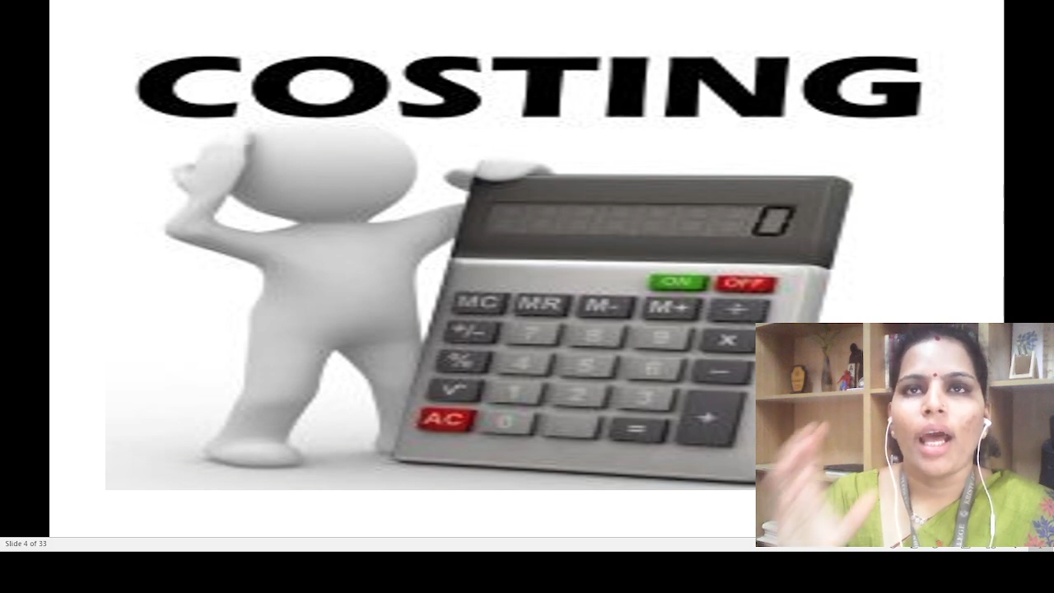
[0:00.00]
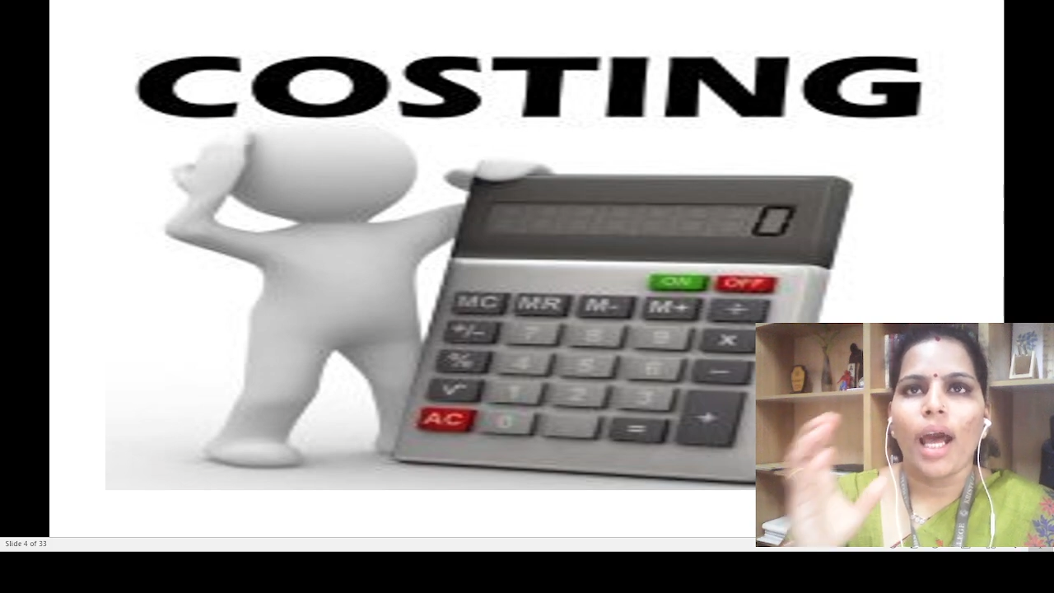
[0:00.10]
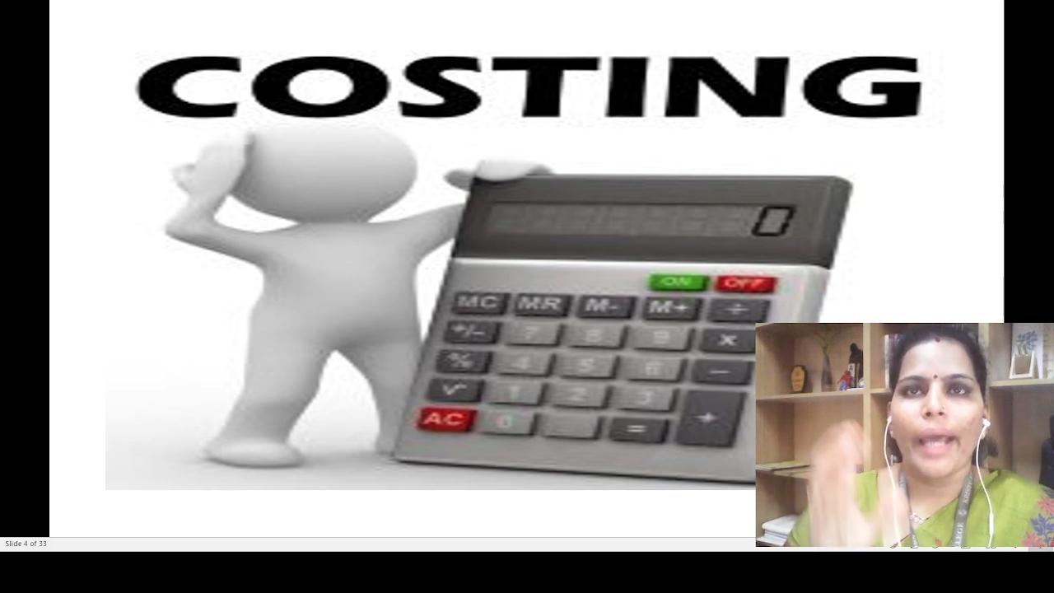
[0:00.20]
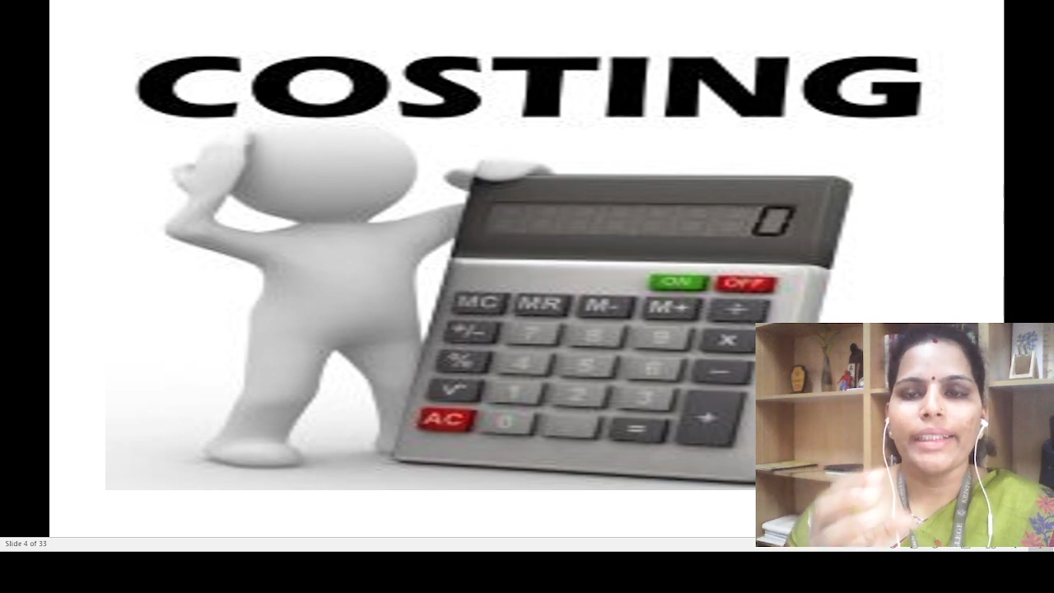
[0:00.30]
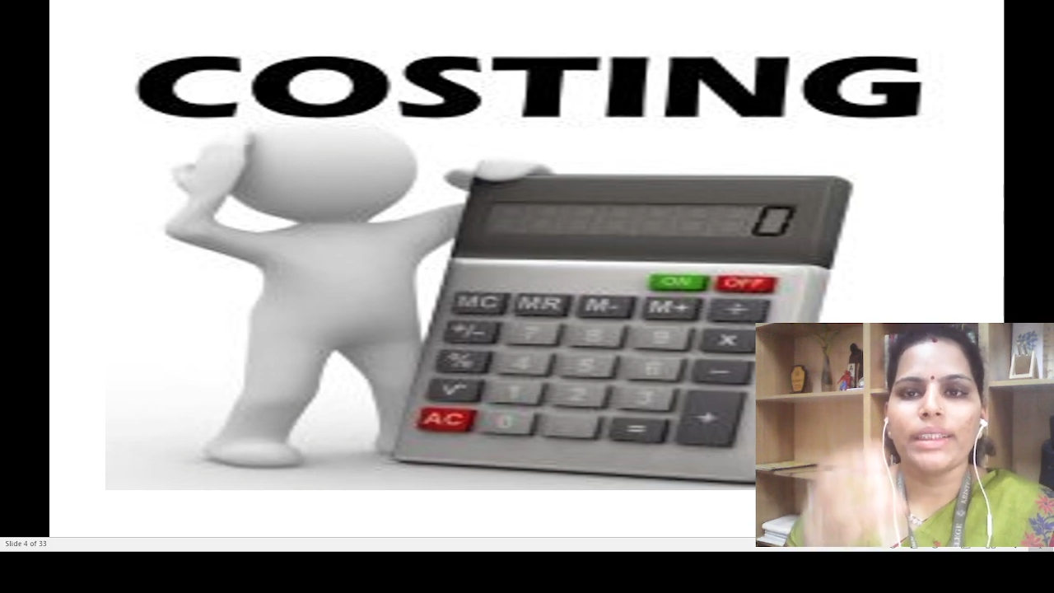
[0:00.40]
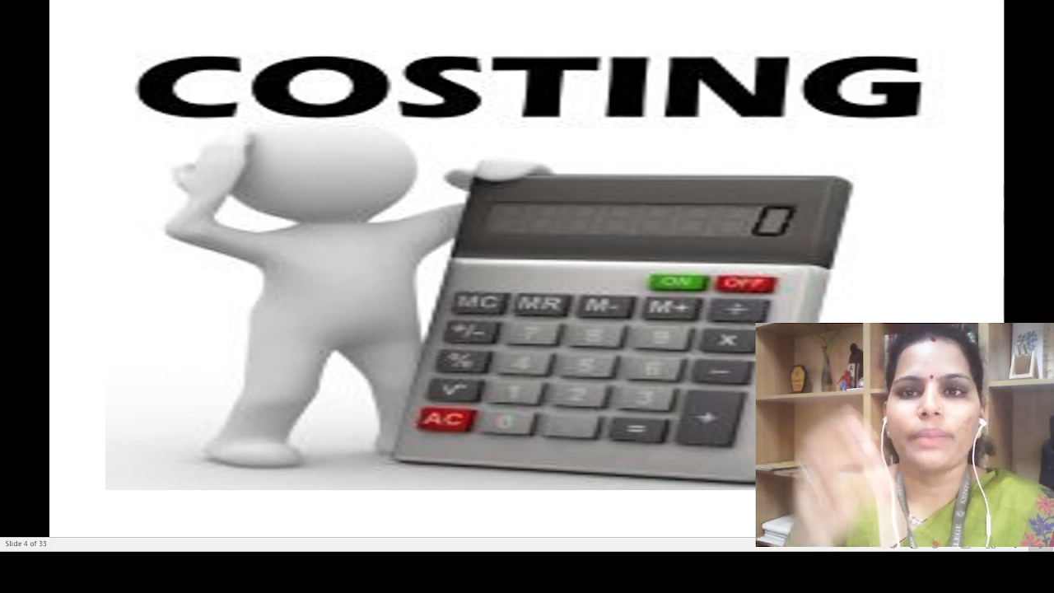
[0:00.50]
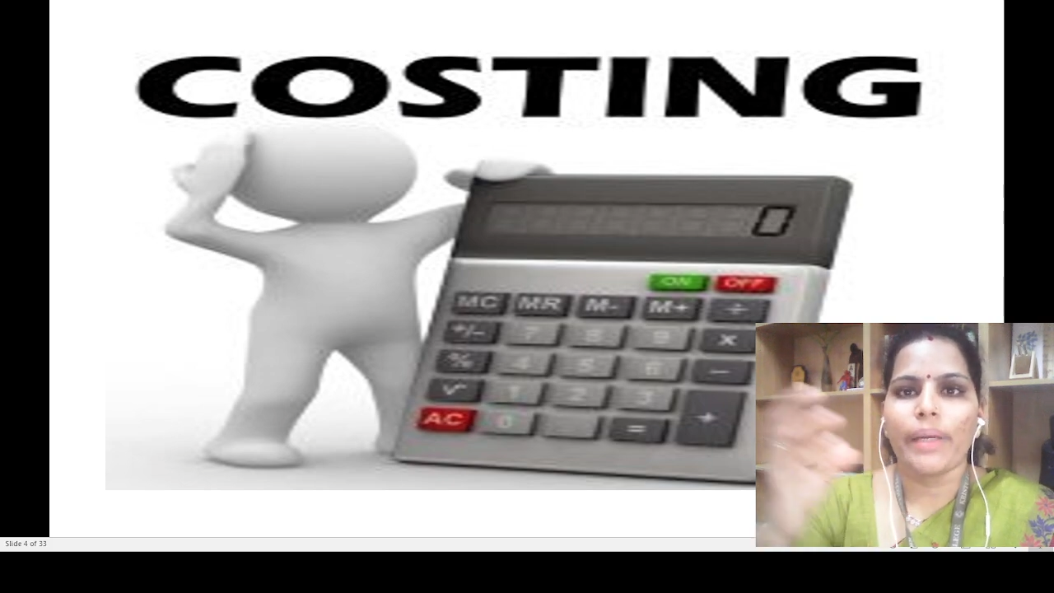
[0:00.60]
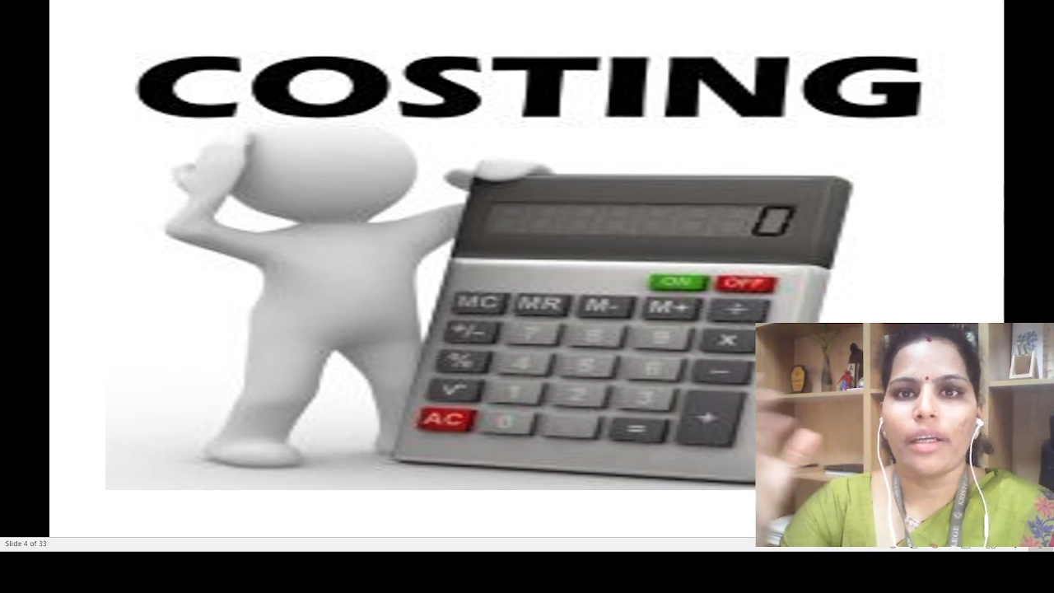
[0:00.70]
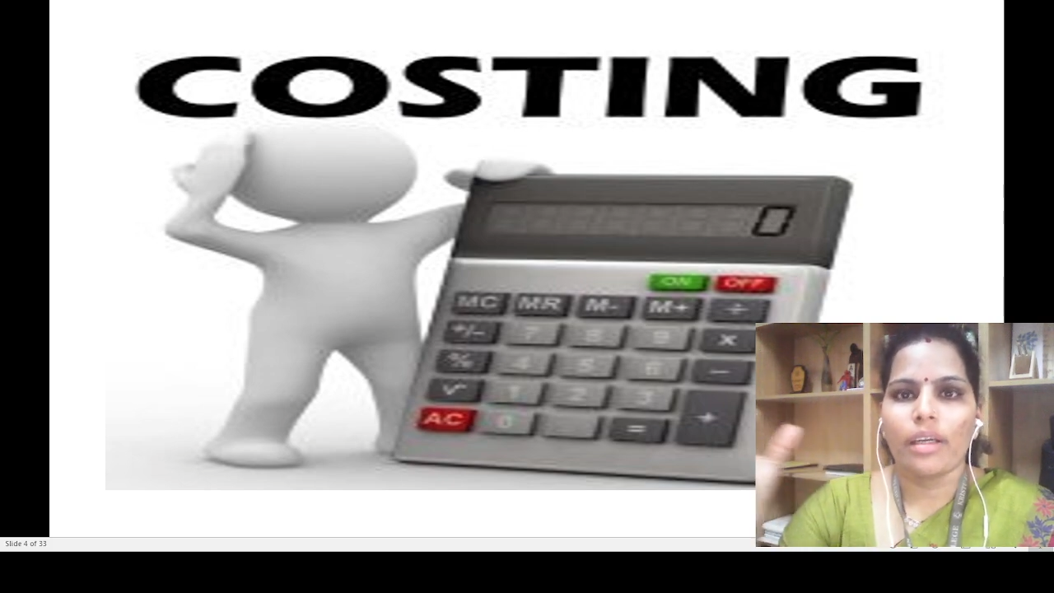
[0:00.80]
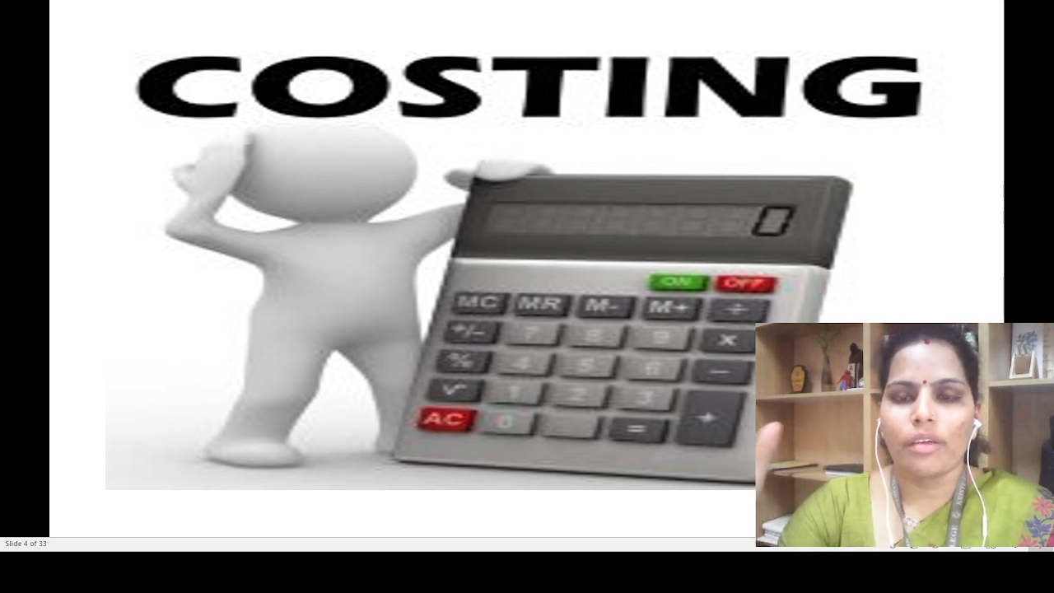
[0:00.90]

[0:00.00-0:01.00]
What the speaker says: I spent